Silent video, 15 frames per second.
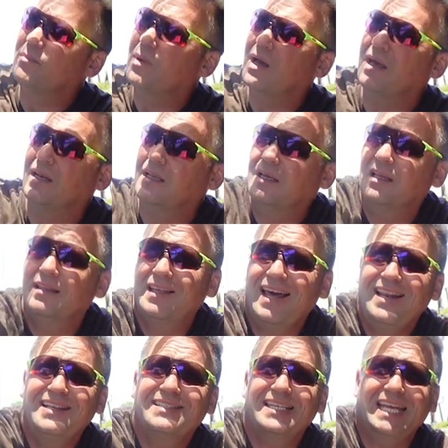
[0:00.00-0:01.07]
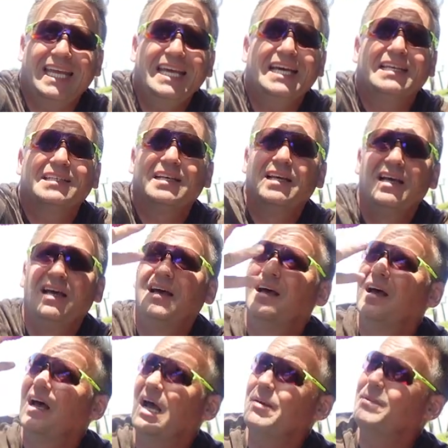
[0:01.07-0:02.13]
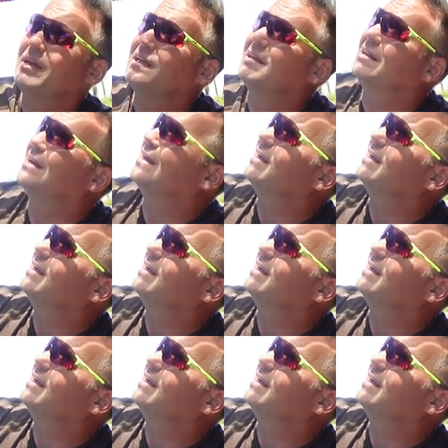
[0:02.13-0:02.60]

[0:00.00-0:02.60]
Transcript: but that is it. I mean,